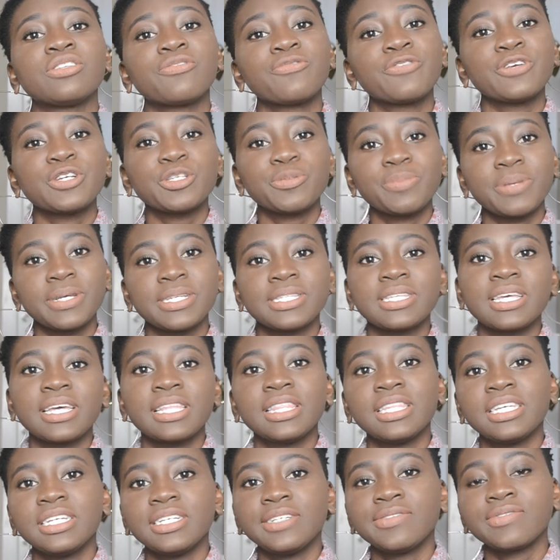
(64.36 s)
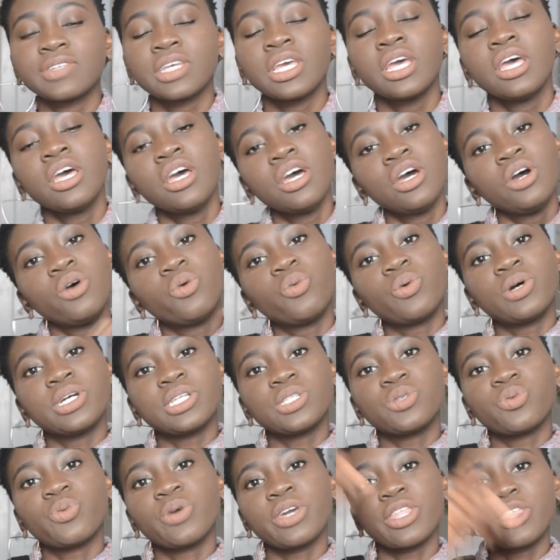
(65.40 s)
The first place I lived
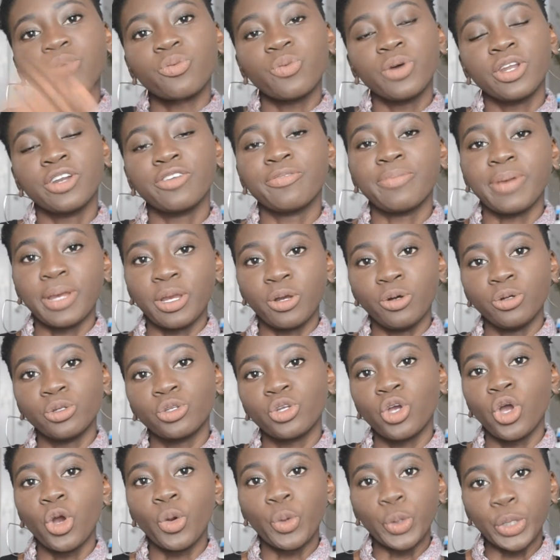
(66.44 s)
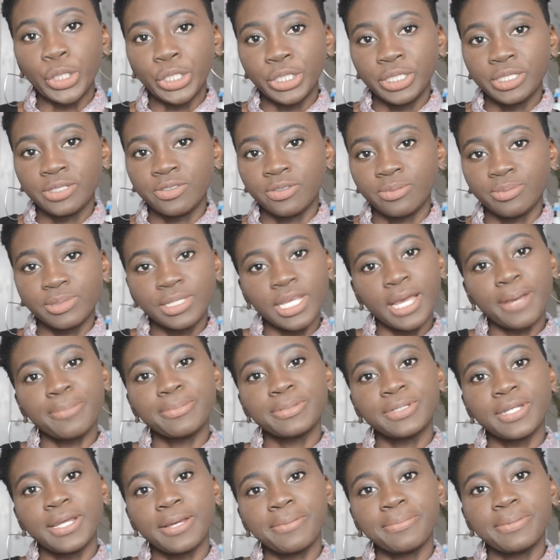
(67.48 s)
was with one of my old coworkers from
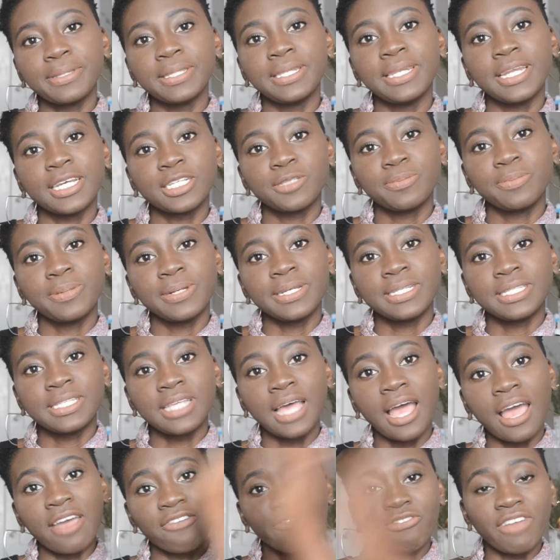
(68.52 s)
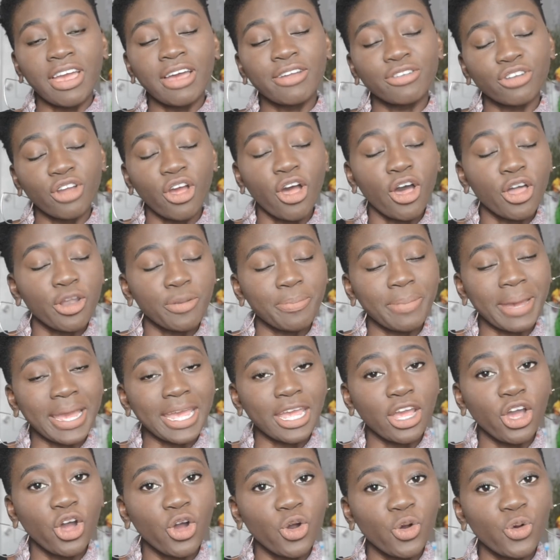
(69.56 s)
Topshop. Next place I found on
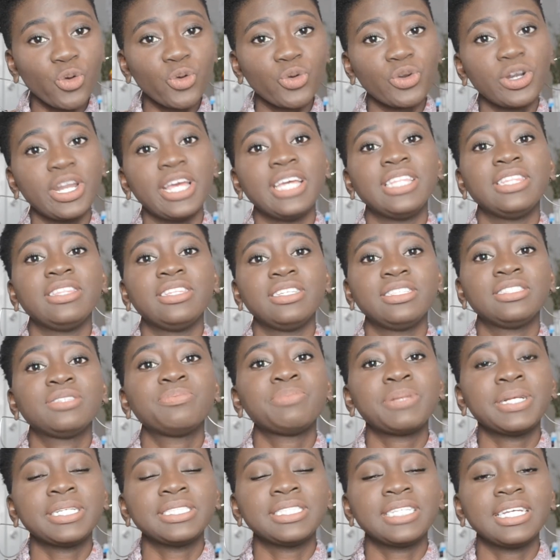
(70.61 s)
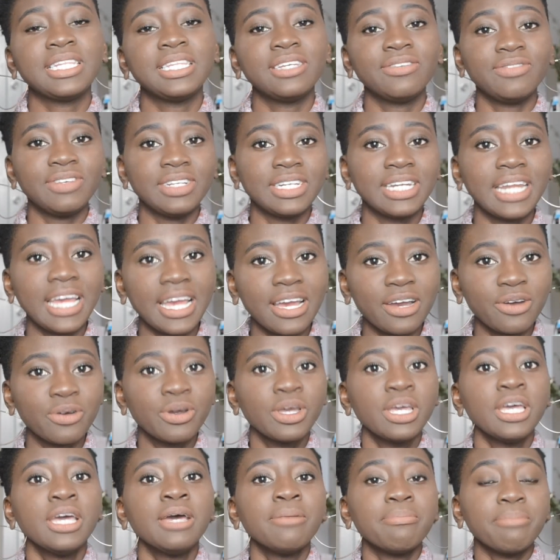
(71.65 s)
my own, and this place I live in now,
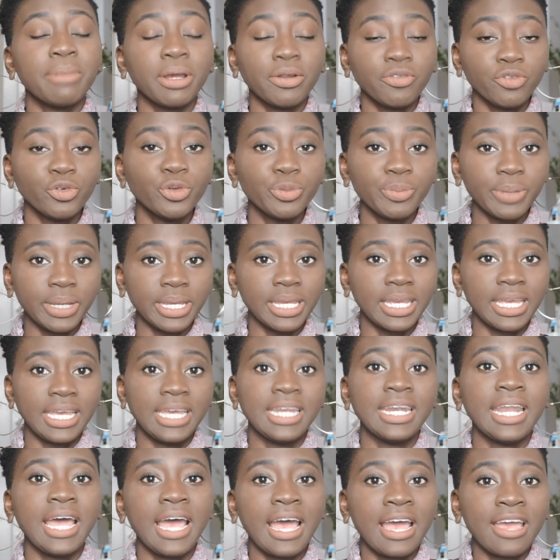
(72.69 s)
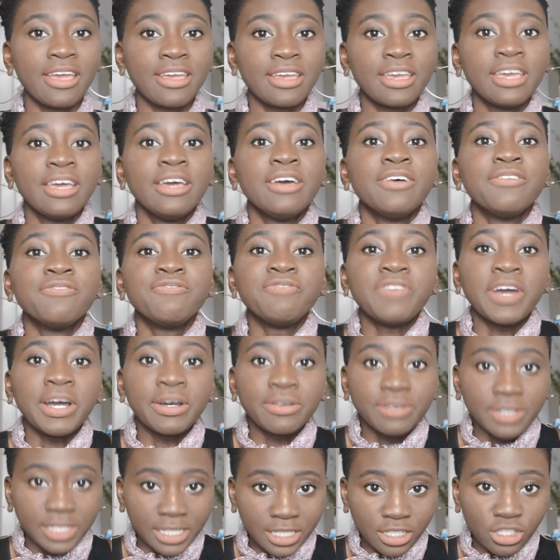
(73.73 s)
my roommate and I
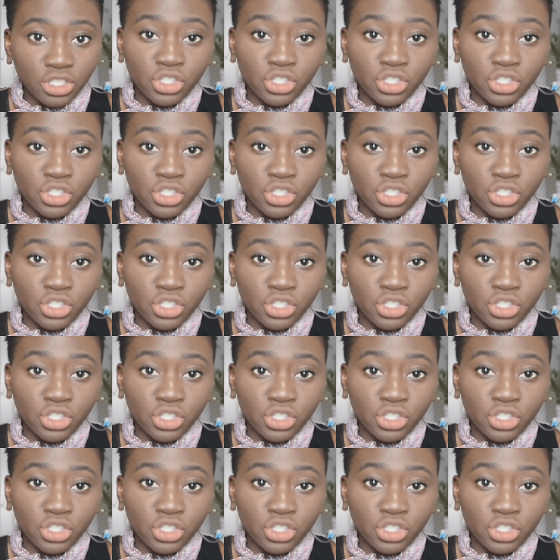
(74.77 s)
found it.